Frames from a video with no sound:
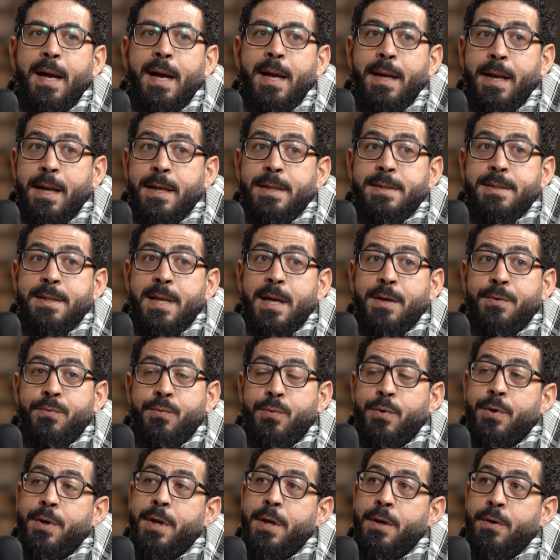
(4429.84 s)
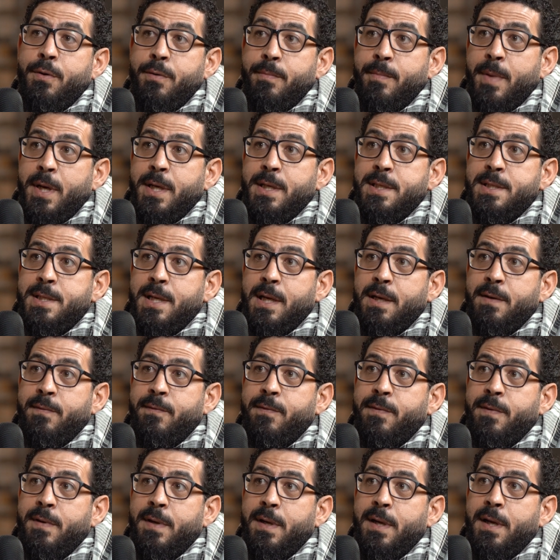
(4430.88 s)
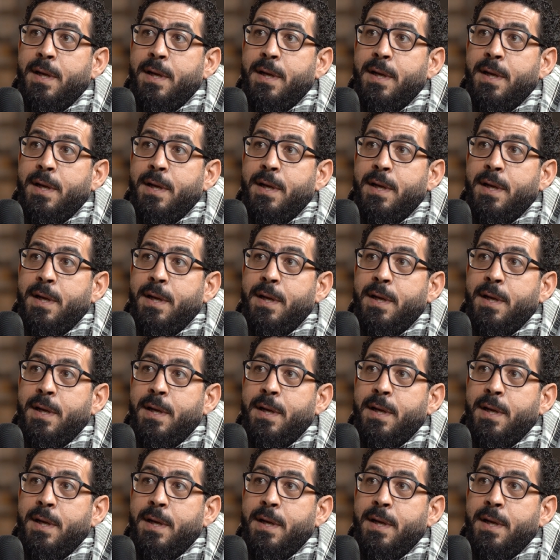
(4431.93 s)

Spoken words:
And I start working on myself